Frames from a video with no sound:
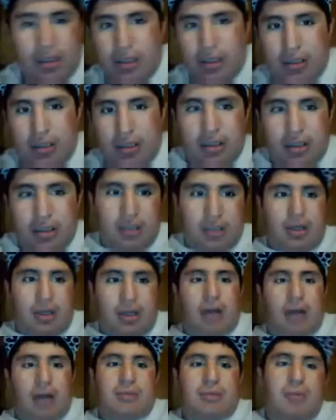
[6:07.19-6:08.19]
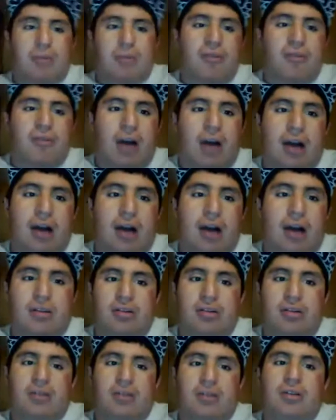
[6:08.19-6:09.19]
for, okay, one city team,
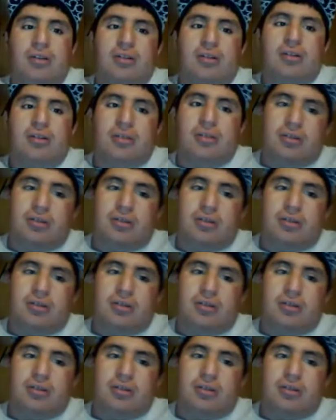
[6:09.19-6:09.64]
right?